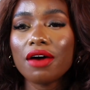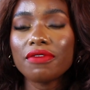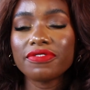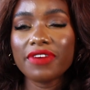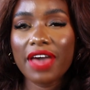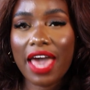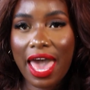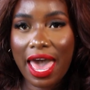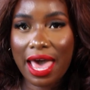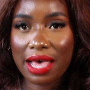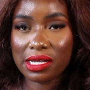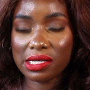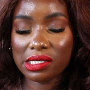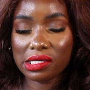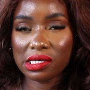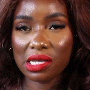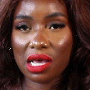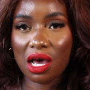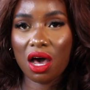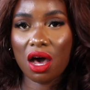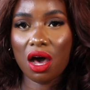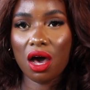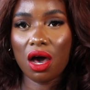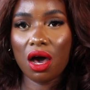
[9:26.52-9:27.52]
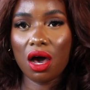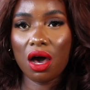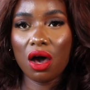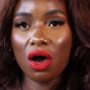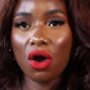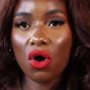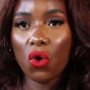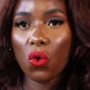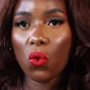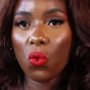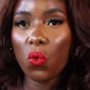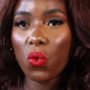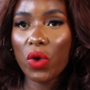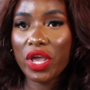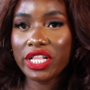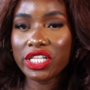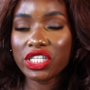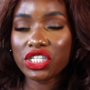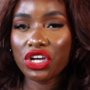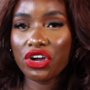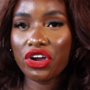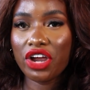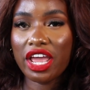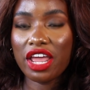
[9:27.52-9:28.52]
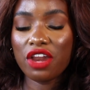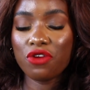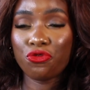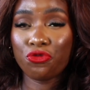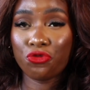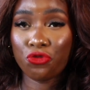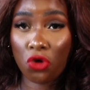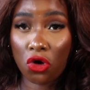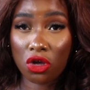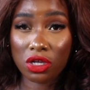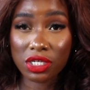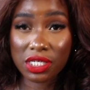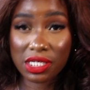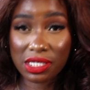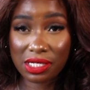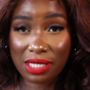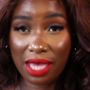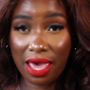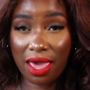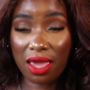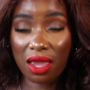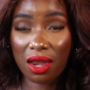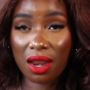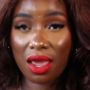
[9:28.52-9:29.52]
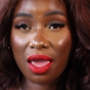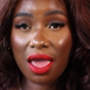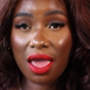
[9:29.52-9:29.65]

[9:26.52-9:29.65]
has a winter and fall scent.